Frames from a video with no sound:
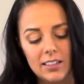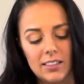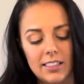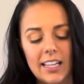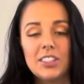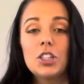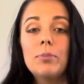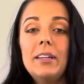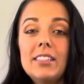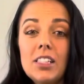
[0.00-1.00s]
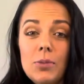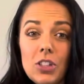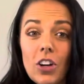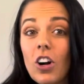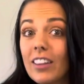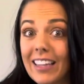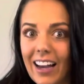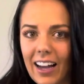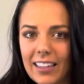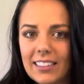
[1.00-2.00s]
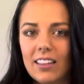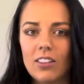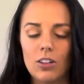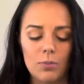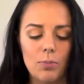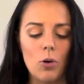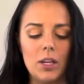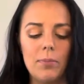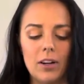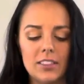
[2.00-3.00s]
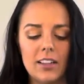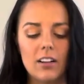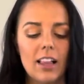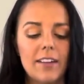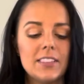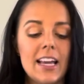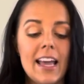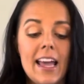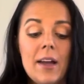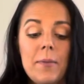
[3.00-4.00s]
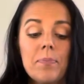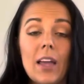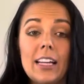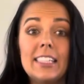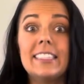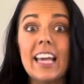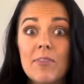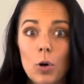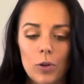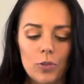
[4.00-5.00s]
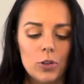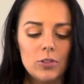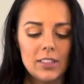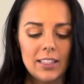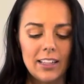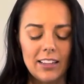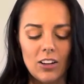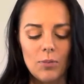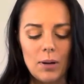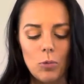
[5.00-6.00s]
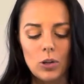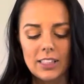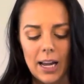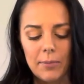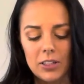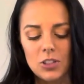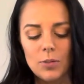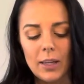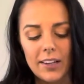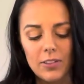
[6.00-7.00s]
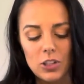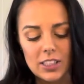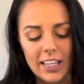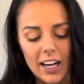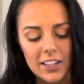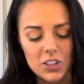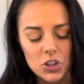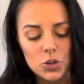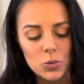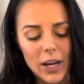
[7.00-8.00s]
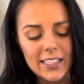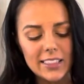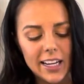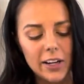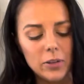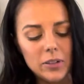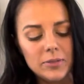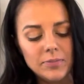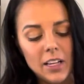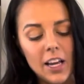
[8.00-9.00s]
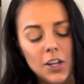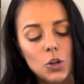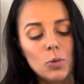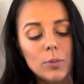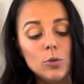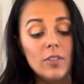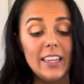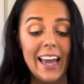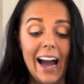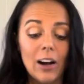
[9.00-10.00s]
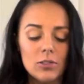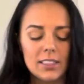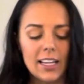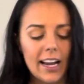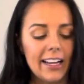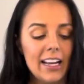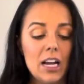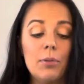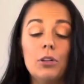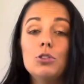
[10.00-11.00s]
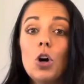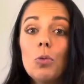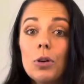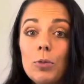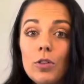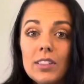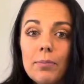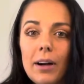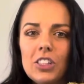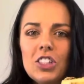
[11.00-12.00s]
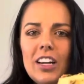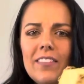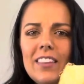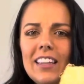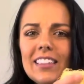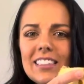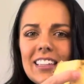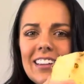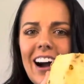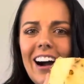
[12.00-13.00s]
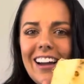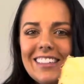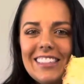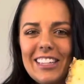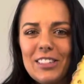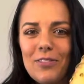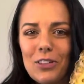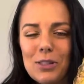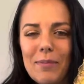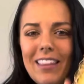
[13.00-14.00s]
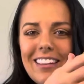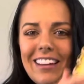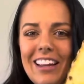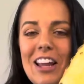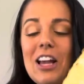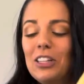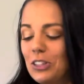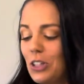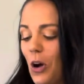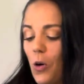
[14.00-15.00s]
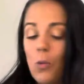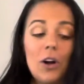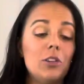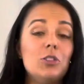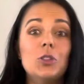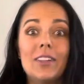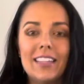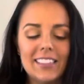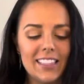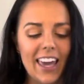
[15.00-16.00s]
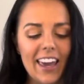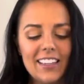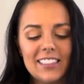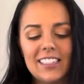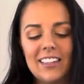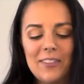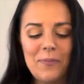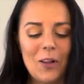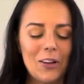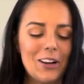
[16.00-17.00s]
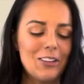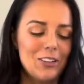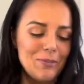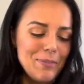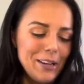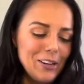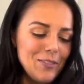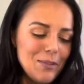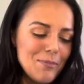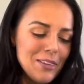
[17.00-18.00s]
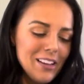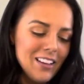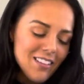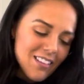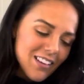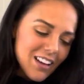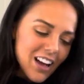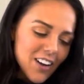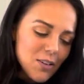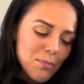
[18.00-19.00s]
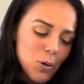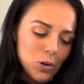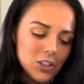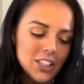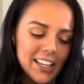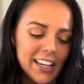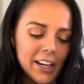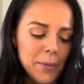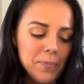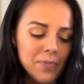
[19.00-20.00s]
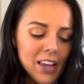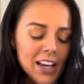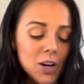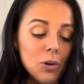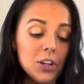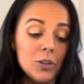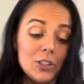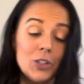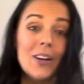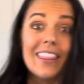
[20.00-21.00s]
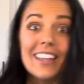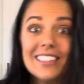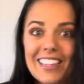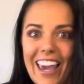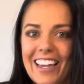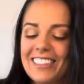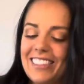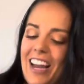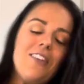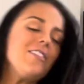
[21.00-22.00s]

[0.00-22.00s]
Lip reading: center pieces, which are called the eyes, the little pokey parts that are left. To save more fruit, a little bit more time consuming, if you just cut straight down, you'll remove the outside, but you don't remove as much of these eyes as the first method. So what you do in this case, I'll get a little bigger of a portion here. What you would do in this case now